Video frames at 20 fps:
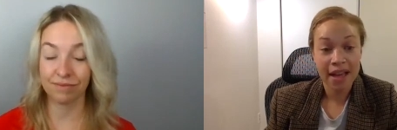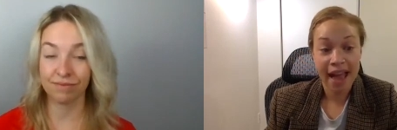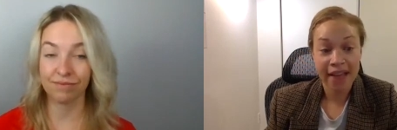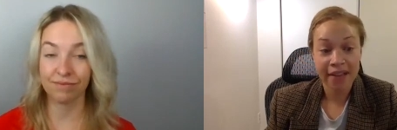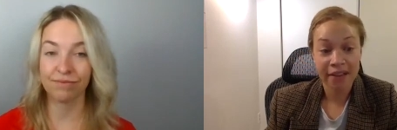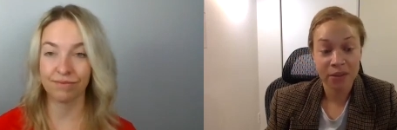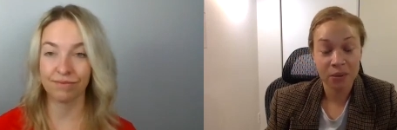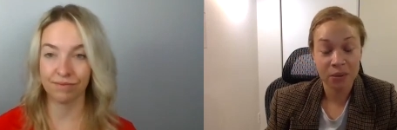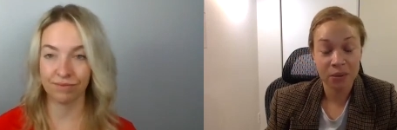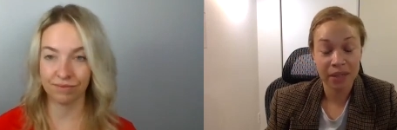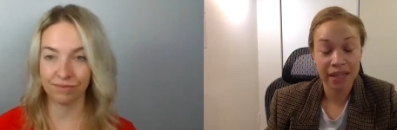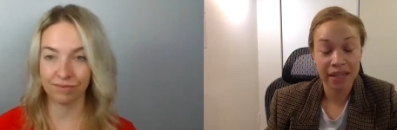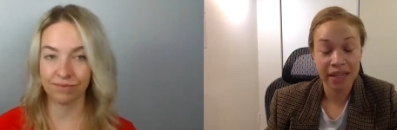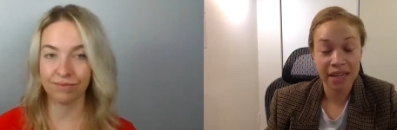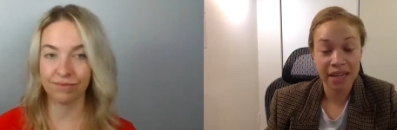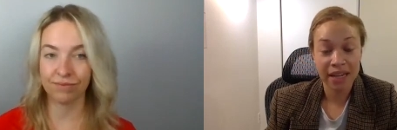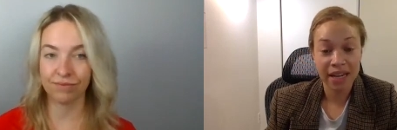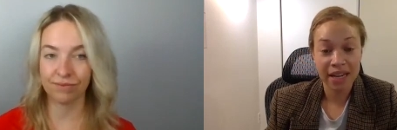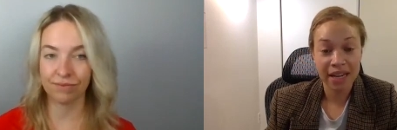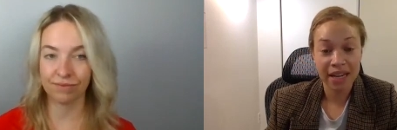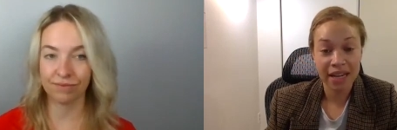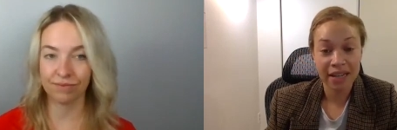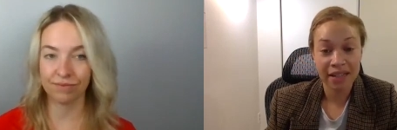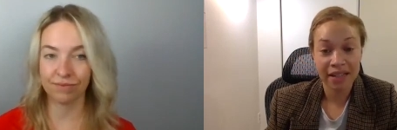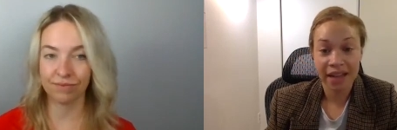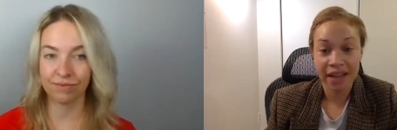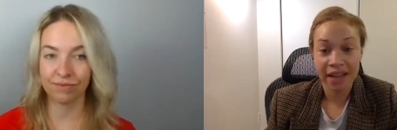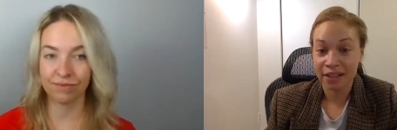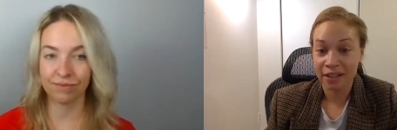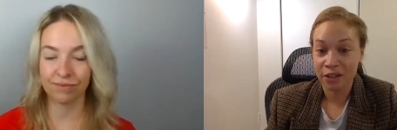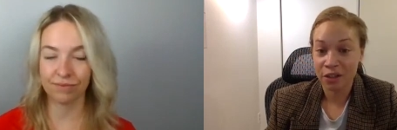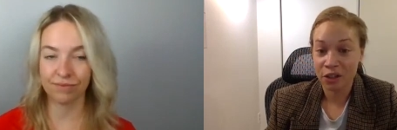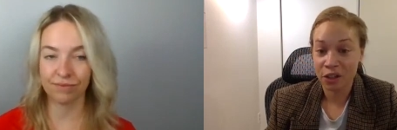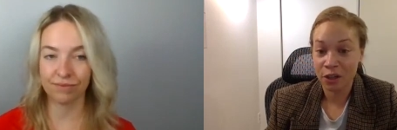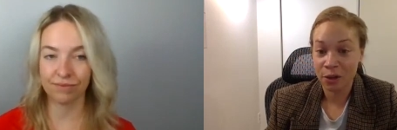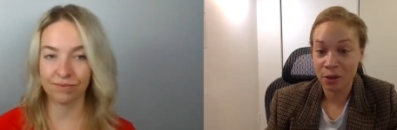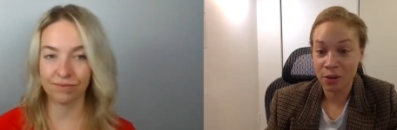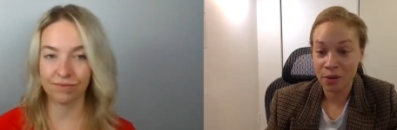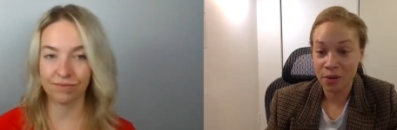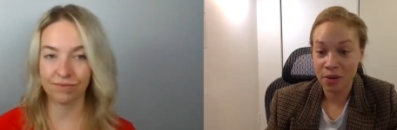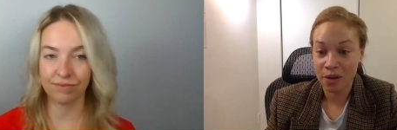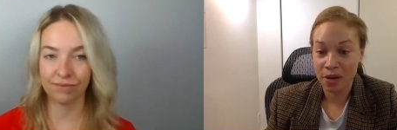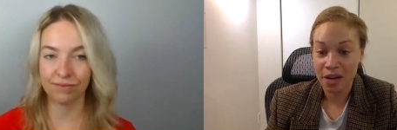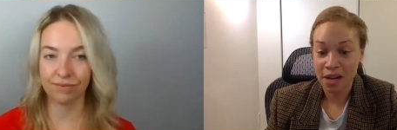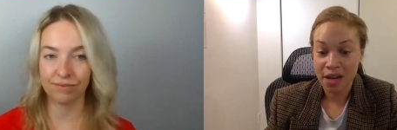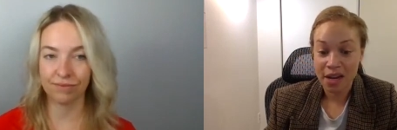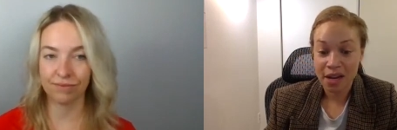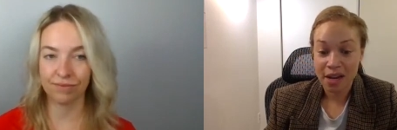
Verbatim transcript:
Speaker 1: And so, really, in Saskatoon,